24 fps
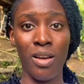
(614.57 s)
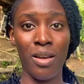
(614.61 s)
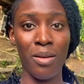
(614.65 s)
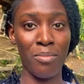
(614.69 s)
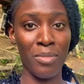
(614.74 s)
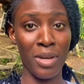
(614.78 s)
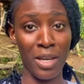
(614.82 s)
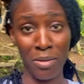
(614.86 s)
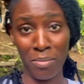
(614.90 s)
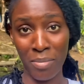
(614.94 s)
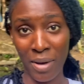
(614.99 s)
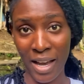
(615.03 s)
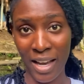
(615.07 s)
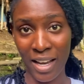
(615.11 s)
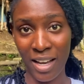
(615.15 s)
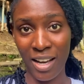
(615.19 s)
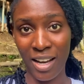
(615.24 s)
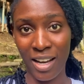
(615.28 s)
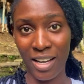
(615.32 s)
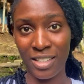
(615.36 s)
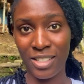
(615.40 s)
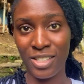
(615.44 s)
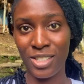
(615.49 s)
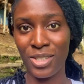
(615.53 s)
made by
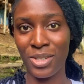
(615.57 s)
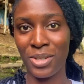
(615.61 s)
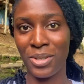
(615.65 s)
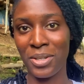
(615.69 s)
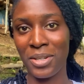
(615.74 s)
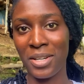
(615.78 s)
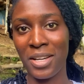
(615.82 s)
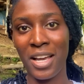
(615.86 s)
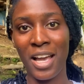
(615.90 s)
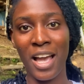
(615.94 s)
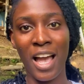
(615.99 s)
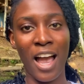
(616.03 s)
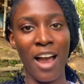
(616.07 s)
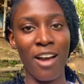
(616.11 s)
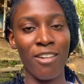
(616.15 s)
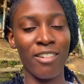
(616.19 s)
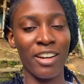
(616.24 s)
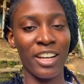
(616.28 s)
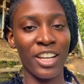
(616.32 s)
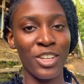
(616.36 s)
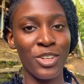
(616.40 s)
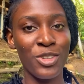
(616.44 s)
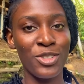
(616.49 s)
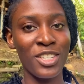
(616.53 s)
God, so I
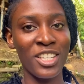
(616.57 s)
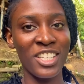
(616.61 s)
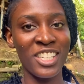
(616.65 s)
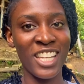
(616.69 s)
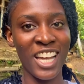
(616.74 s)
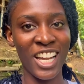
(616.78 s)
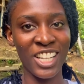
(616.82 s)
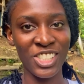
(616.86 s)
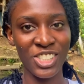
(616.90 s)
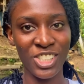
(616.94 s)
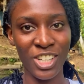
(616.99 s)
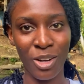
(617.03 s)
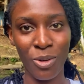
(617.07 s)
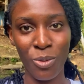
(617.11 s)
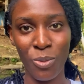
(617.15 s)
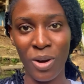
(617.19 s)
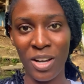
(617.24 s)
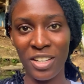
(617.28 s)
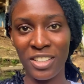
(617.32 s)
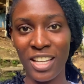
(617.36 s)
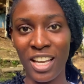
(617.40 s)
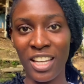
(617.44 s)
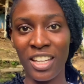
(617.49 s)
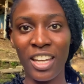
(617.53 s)
rather use the natural
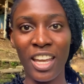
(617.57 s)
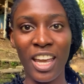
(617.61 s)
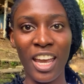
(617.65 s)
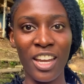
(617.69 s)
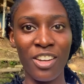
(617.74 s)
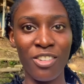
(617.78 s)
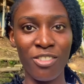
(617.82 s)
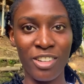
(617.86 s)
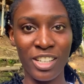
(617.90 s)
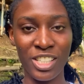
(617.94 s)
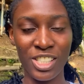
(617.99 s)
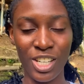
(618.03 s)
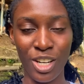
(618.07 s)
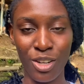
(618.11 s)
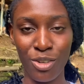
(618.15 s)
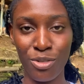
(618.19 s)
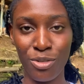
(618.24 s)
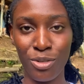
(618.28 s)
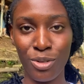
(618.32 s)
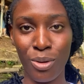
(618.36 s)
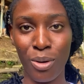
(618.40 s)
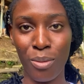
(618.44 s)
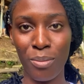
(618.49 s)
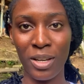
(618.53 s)
one than the enriched flour,